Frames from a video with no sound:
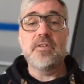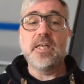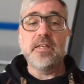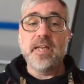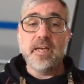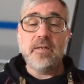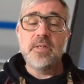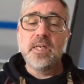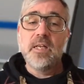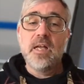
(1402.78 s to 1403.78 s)
we as
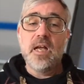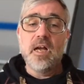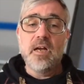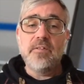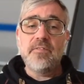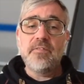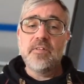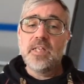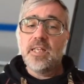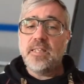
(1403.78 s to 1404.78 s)
humans think
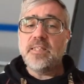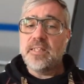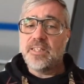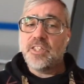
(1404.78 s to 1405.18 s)
so much about